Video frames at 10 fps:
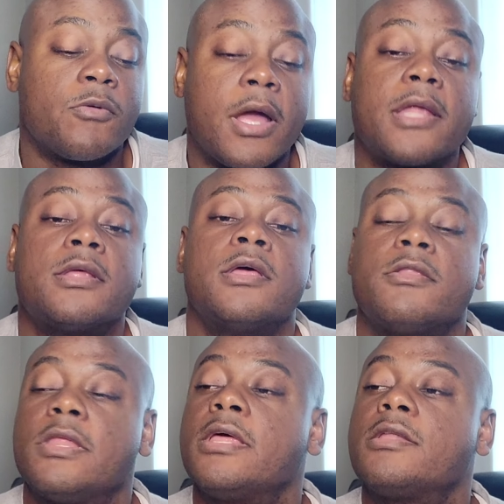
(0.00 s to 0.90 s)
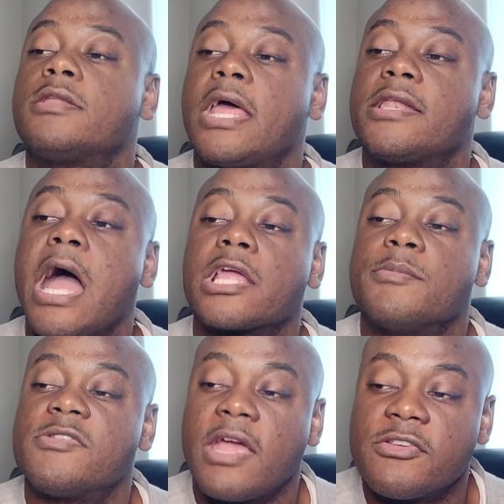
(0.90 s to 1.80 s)
Right. Then that
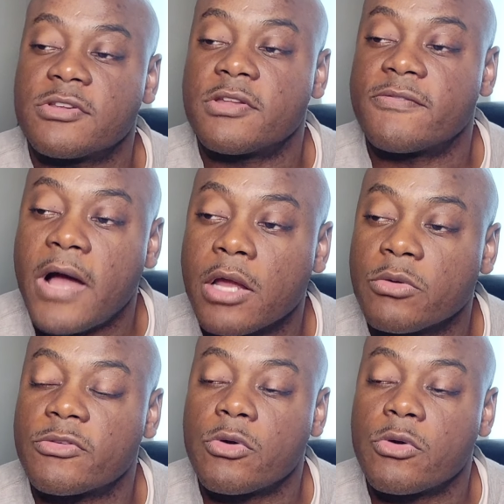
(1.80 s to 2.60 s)
documentation is followed.